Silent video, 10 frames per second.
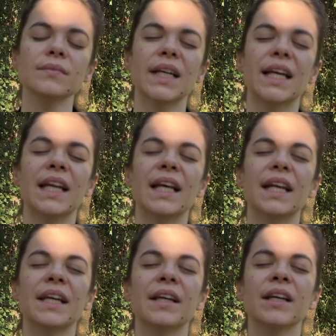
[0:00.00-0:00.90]
And
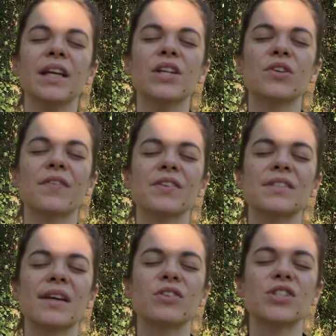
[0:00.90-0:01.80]
letting each of our
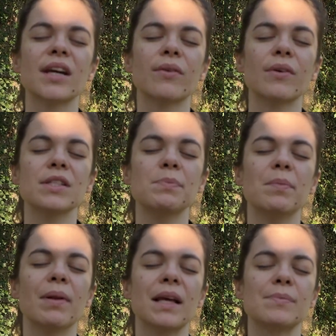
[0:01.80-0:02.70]
7 chakras be
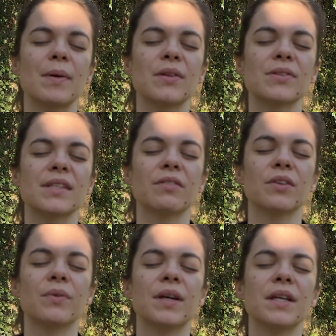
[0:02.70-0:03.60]
blessed by the 7
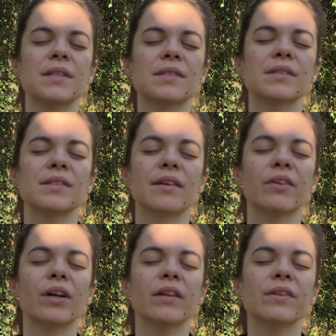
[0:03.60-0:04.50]
rays, the 7
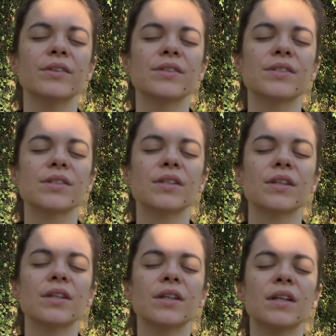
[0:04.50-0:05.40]
colors,
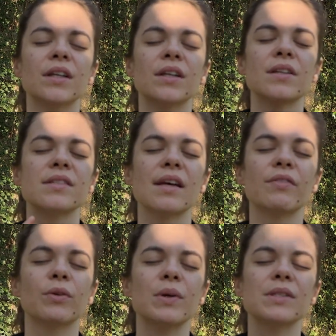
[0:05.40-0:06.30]
the
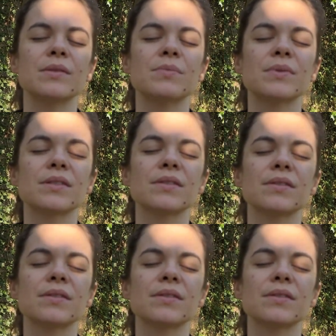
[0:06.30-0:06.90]
7 wisdoms,